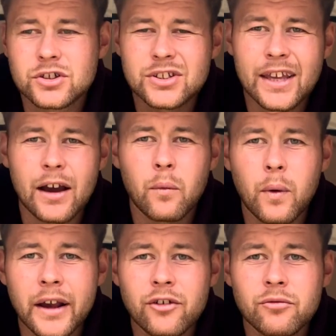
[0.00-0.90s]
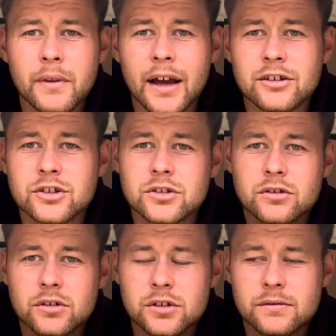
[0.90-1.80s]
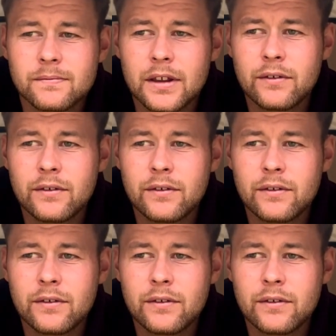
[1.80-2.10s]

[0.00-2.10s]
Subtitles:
just to get away from that, just because